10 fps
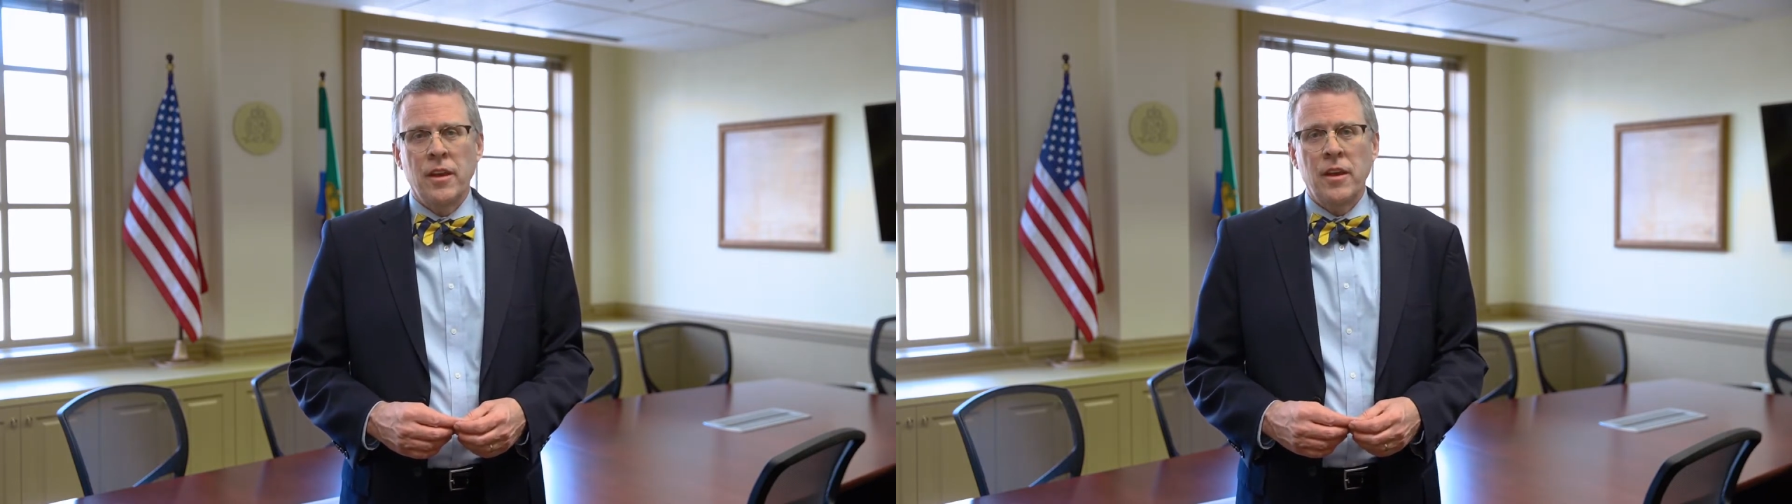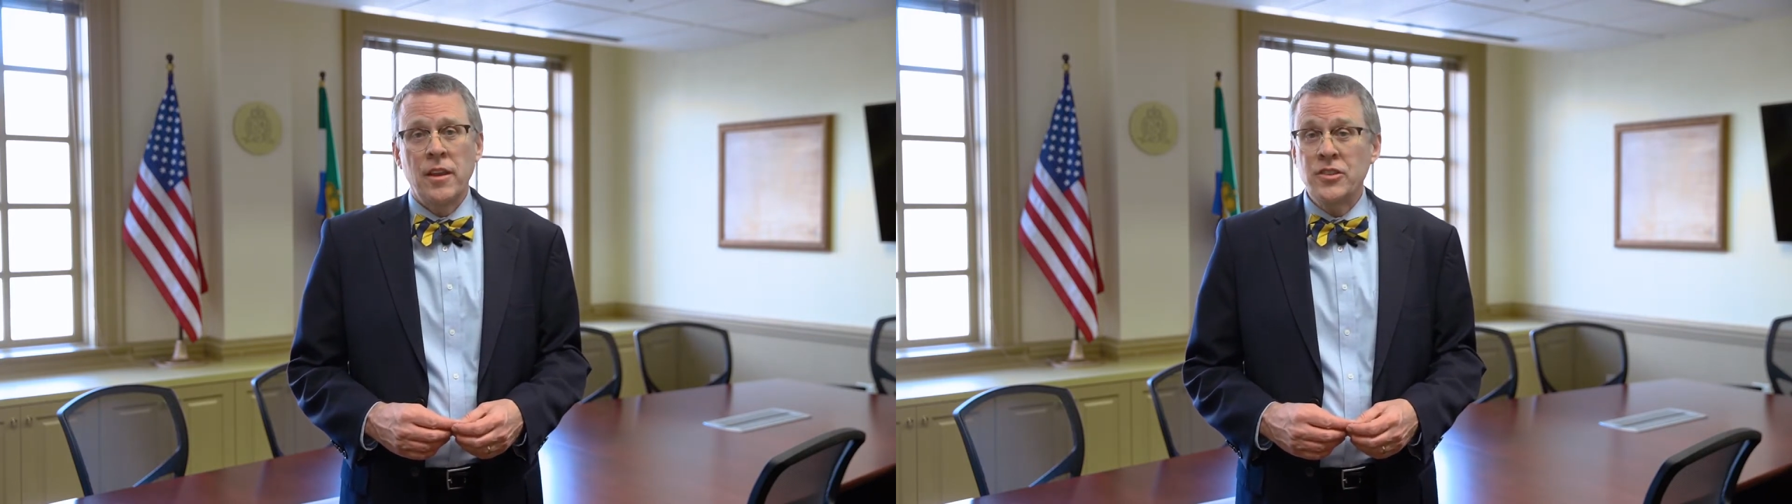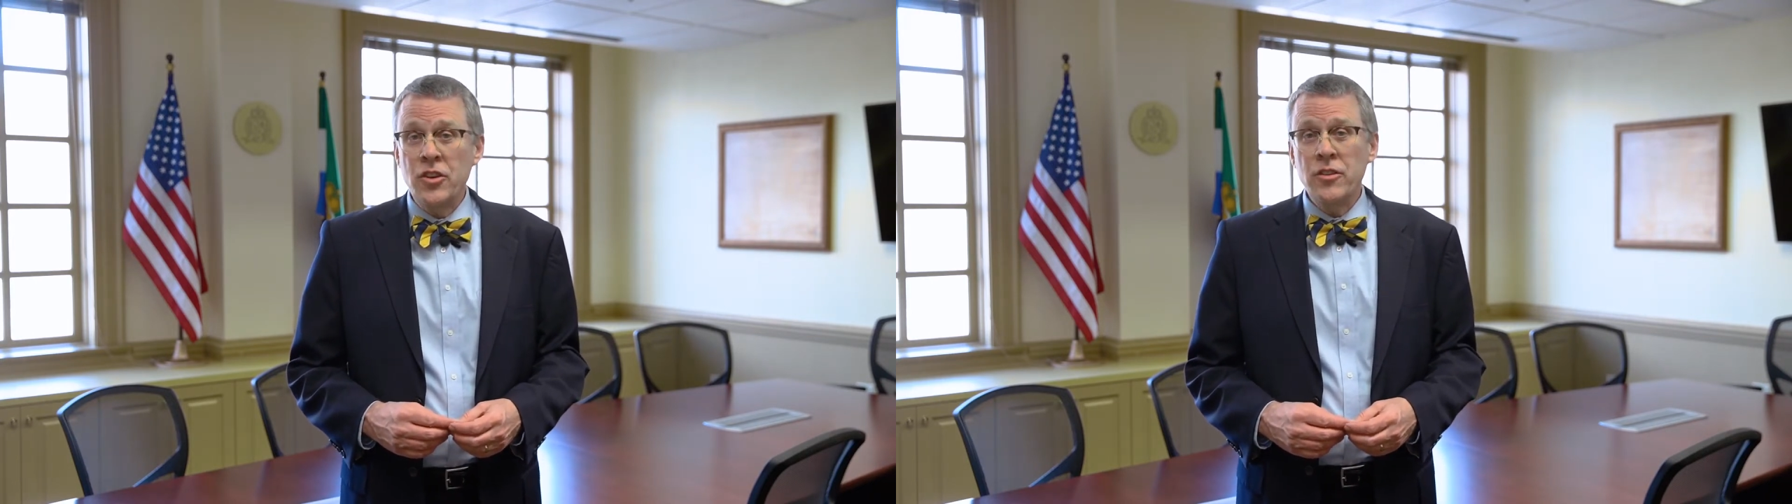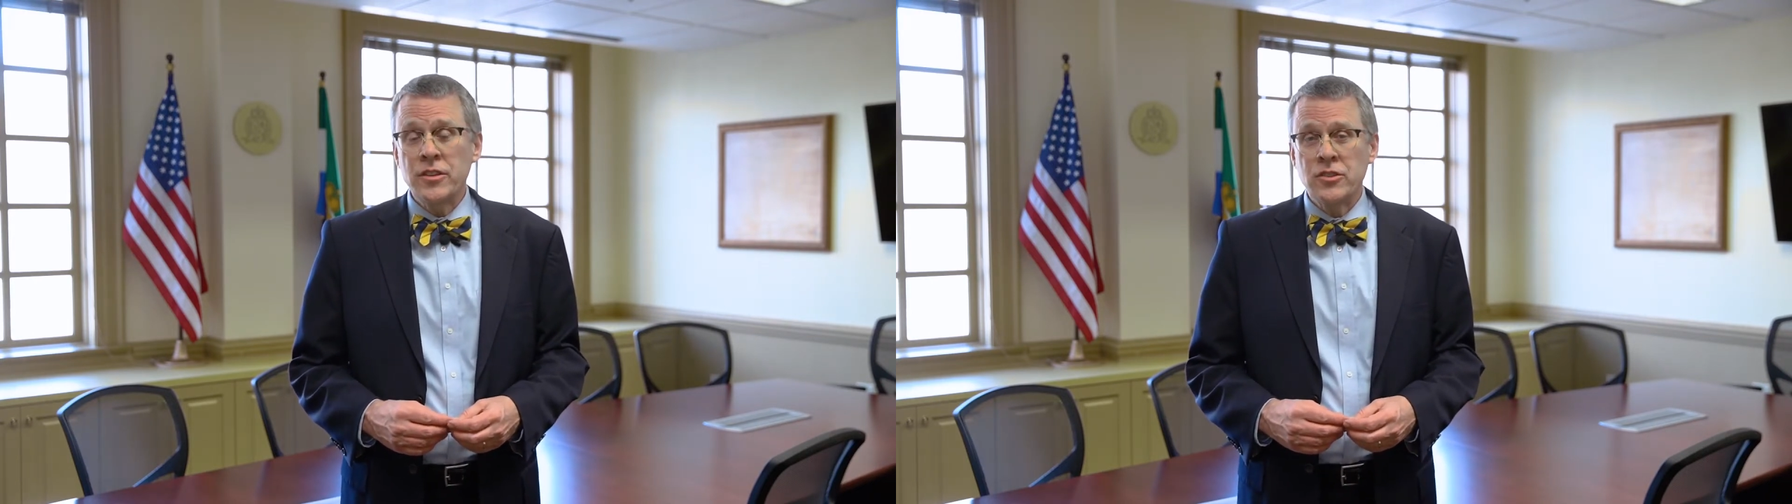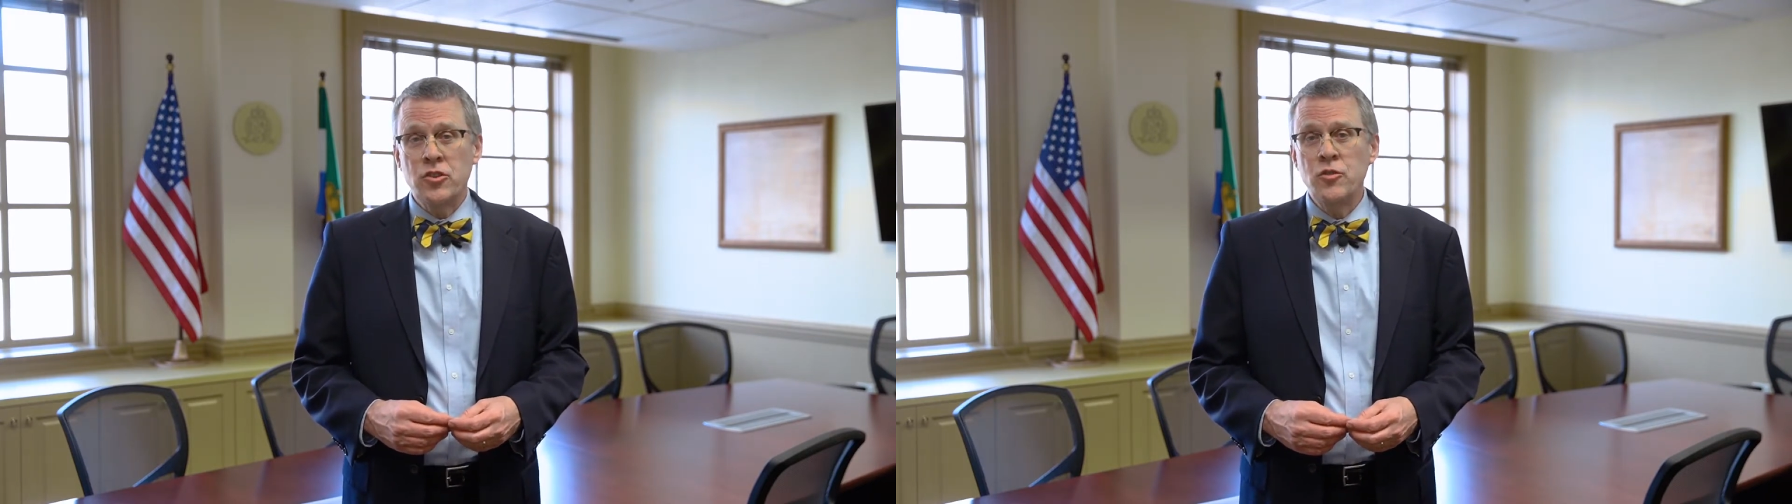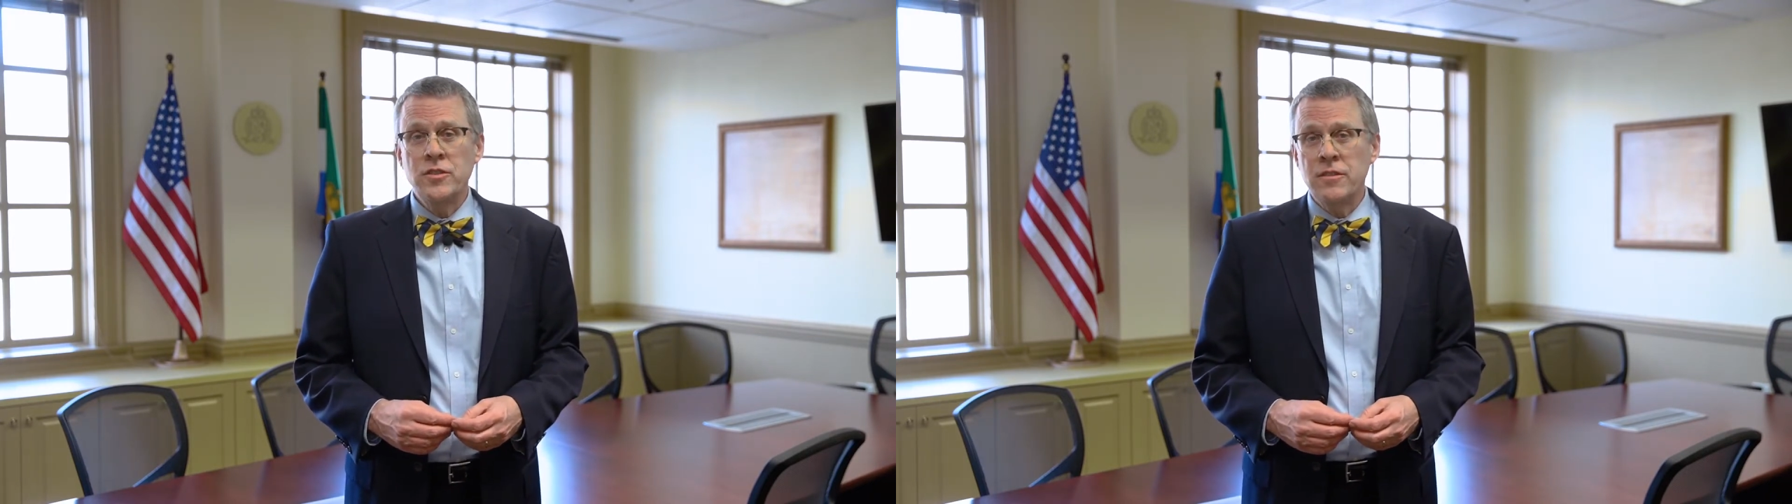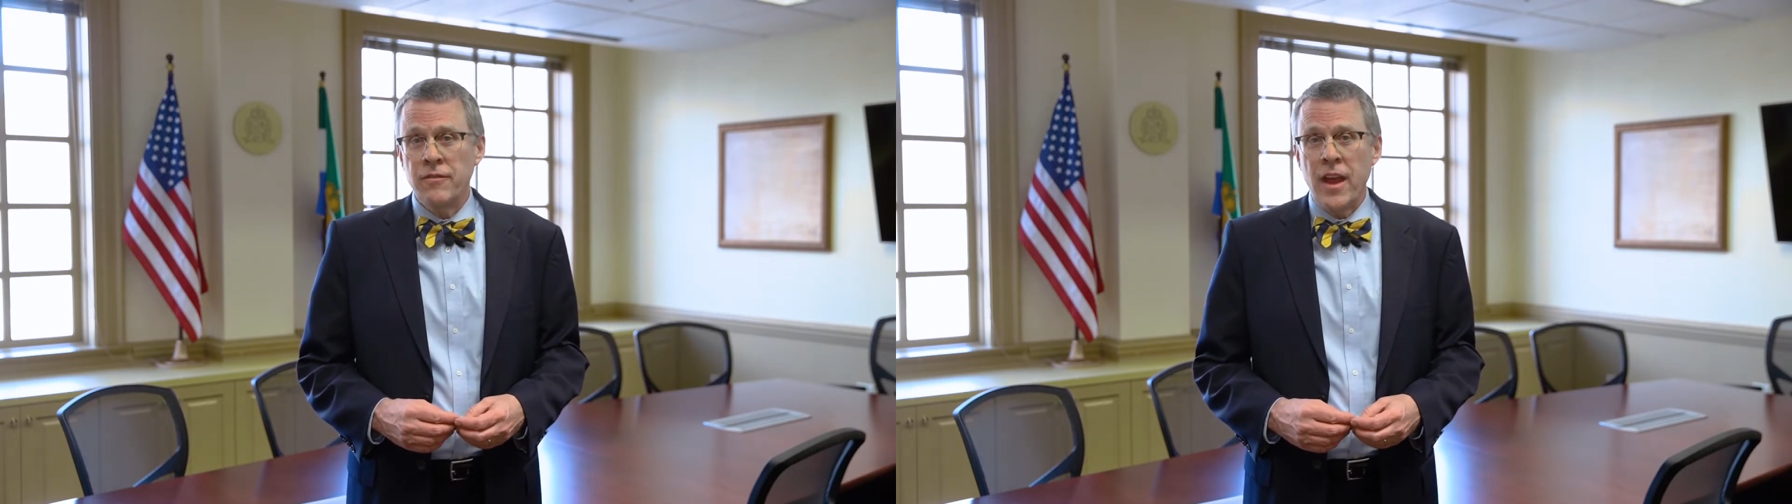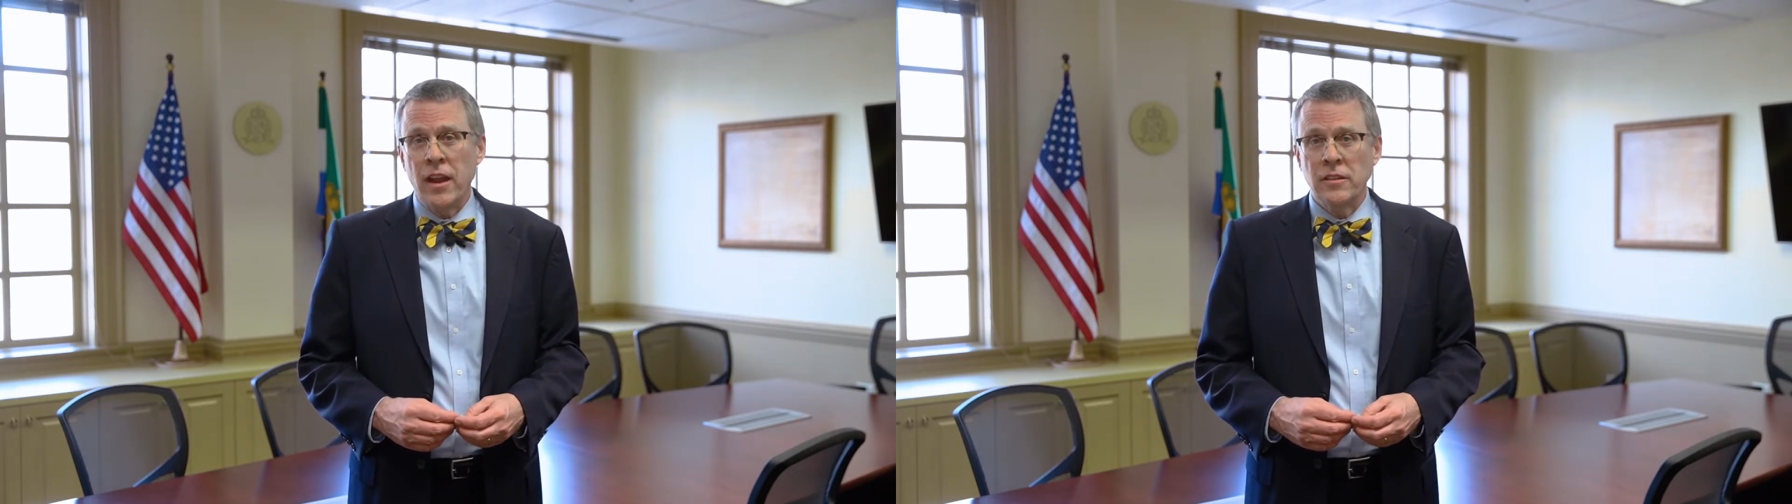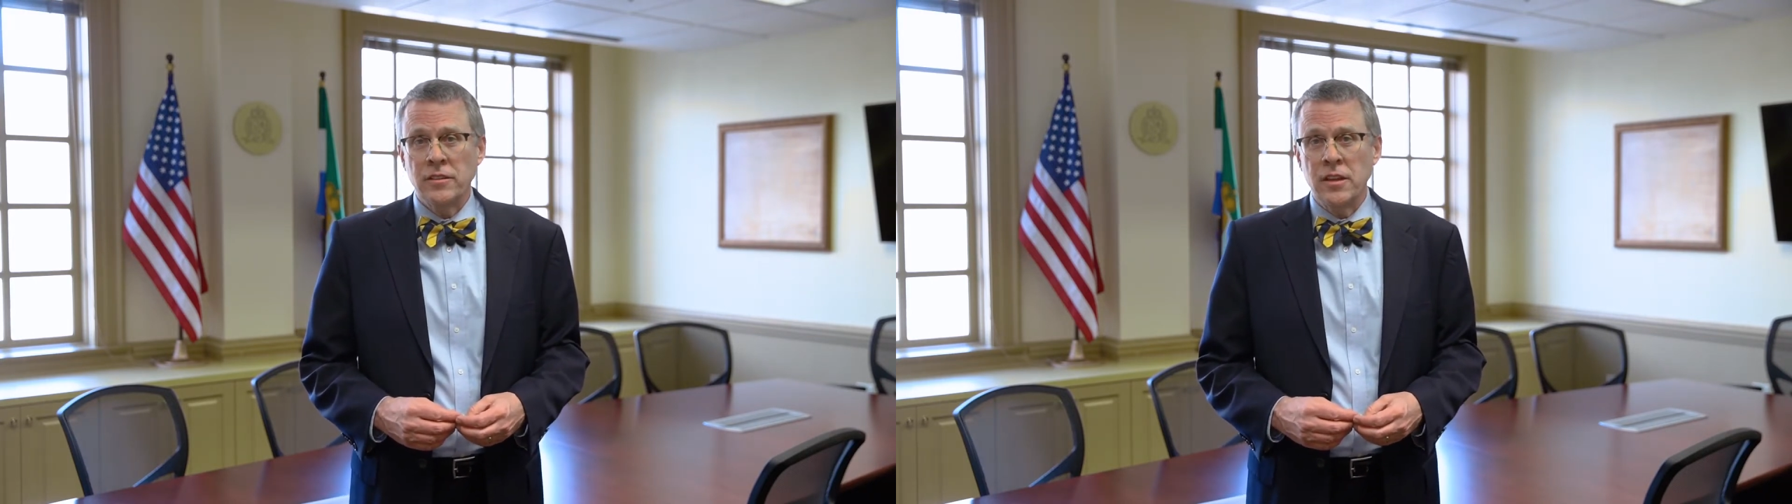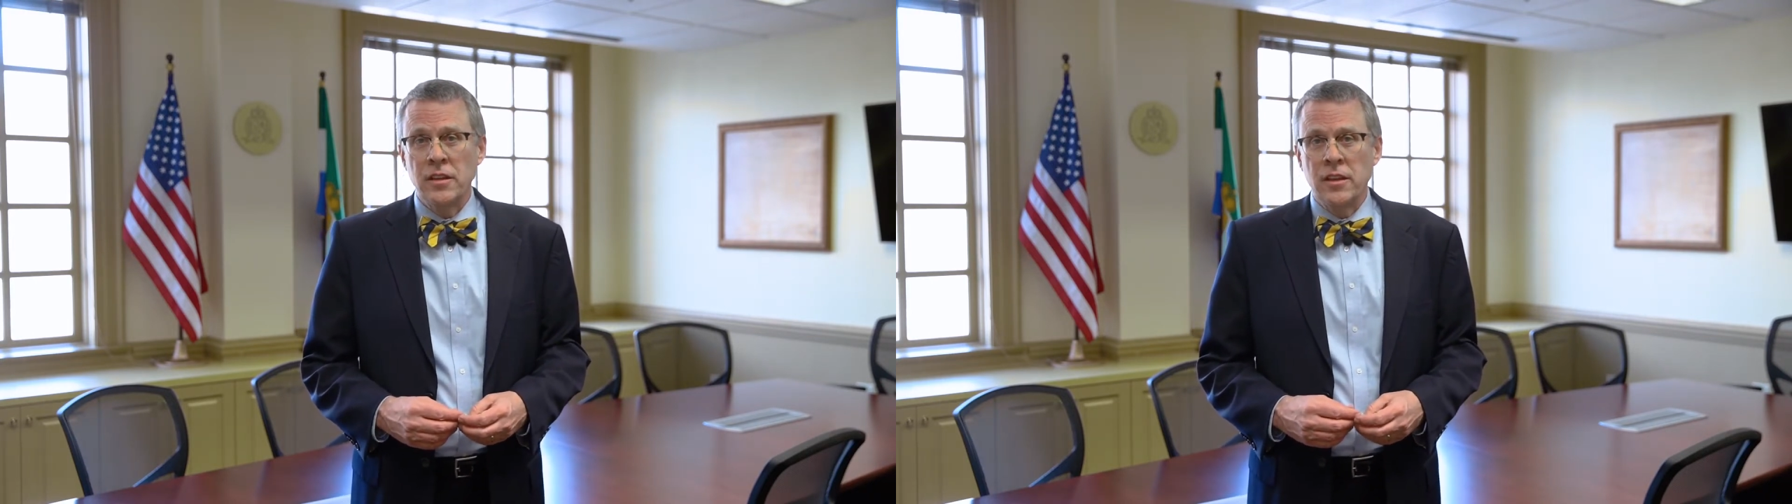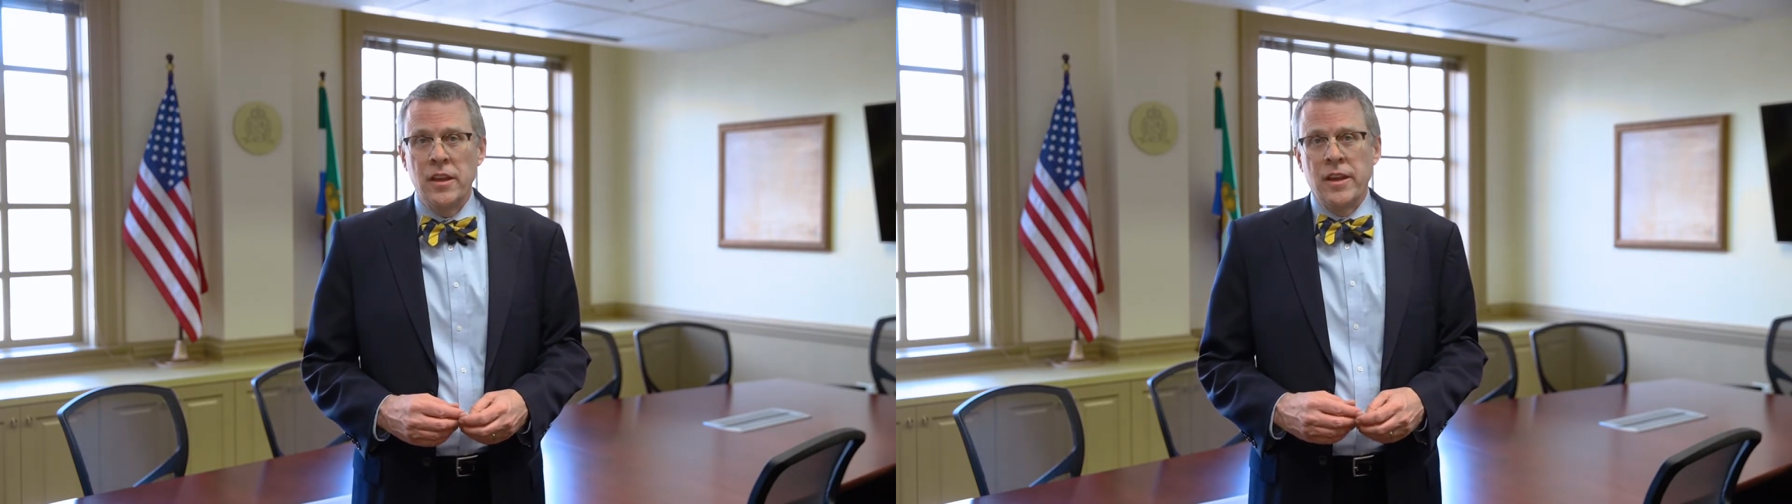And it's here that students and faculty